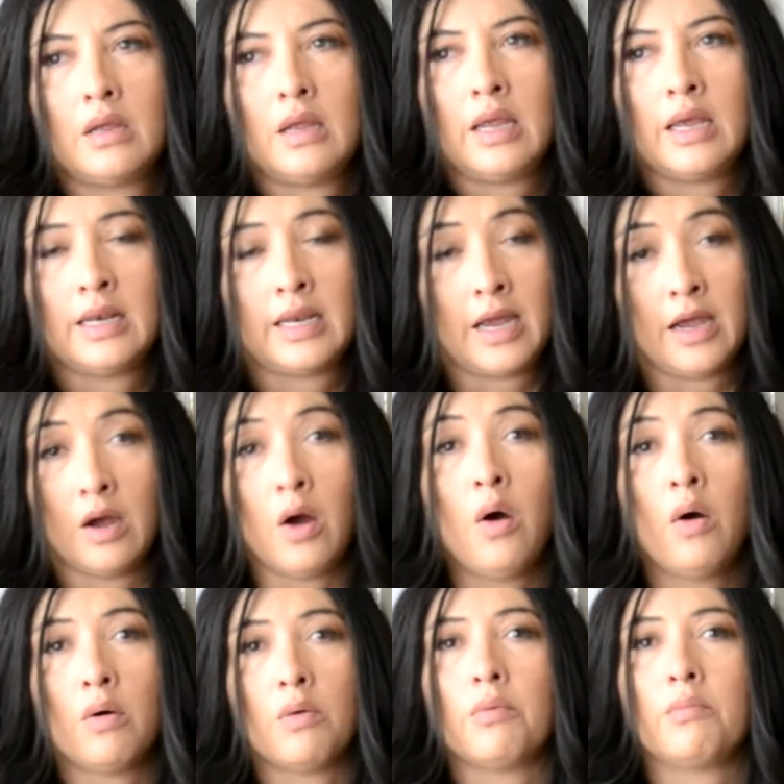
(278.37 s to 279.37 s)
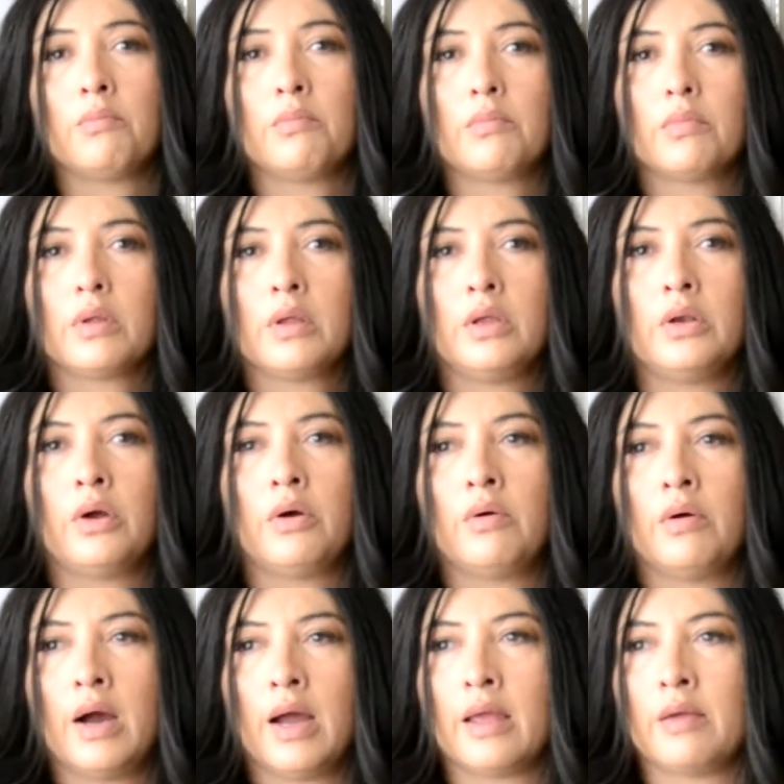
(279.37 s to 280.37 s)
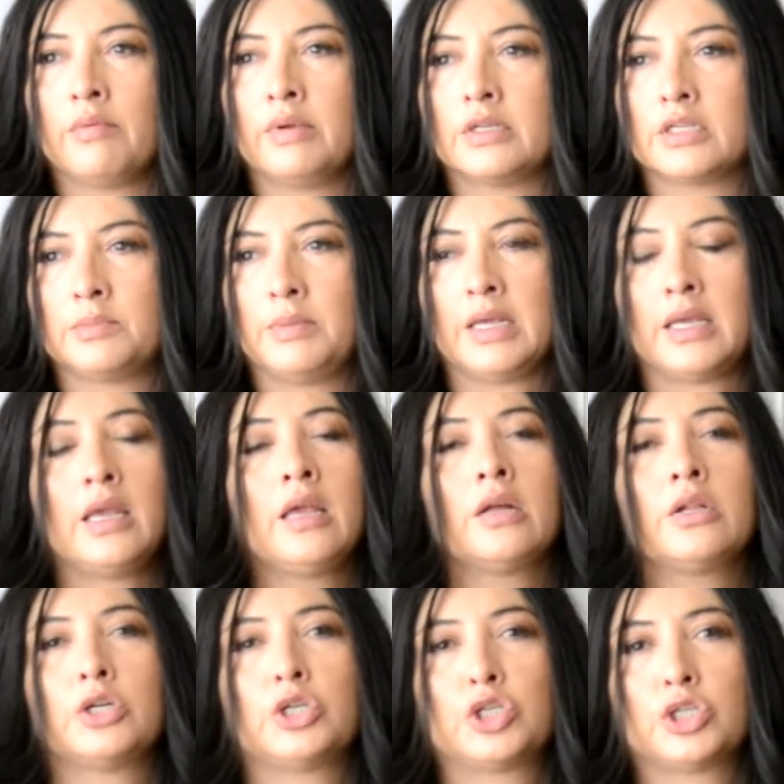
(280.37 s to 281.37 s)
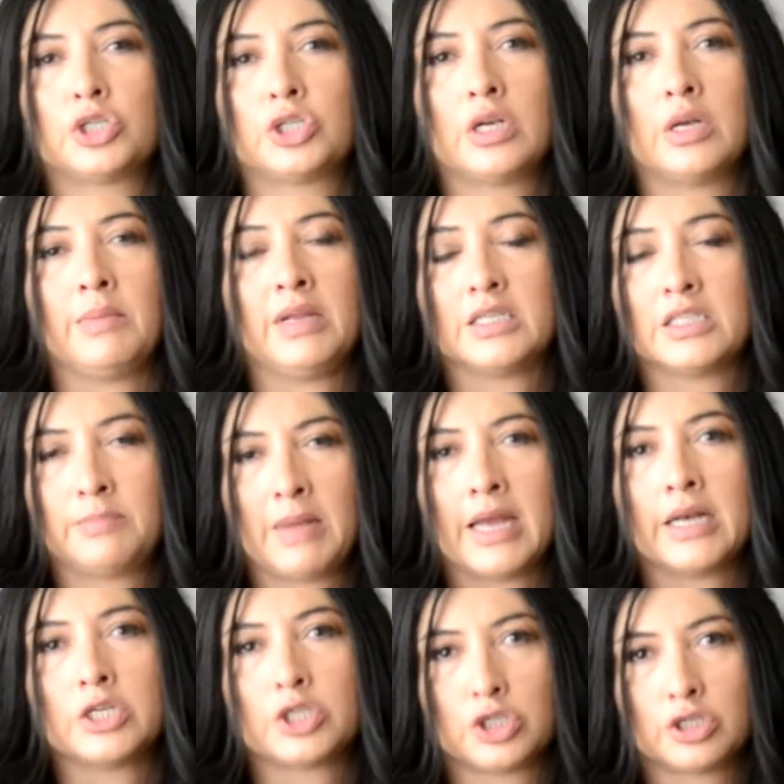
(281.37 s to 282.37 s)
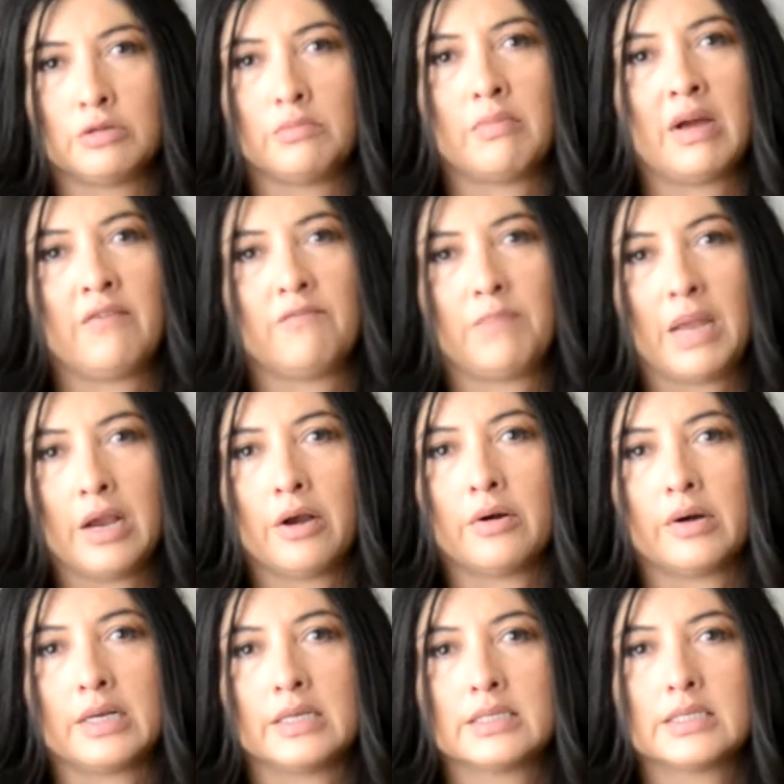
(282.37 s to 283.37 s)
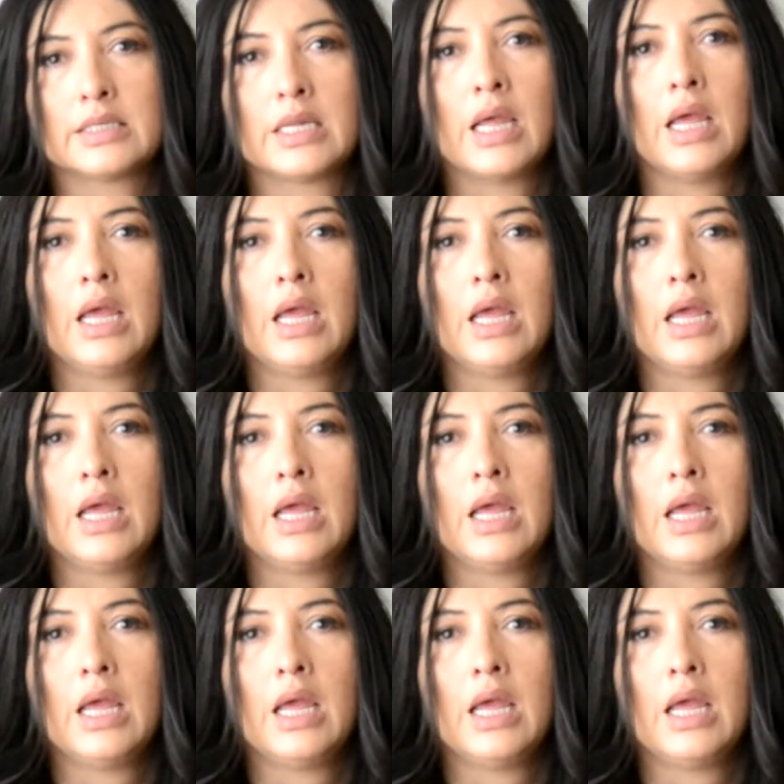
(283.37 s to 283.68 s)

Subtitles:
And at home, I would speak Spanish to my parents,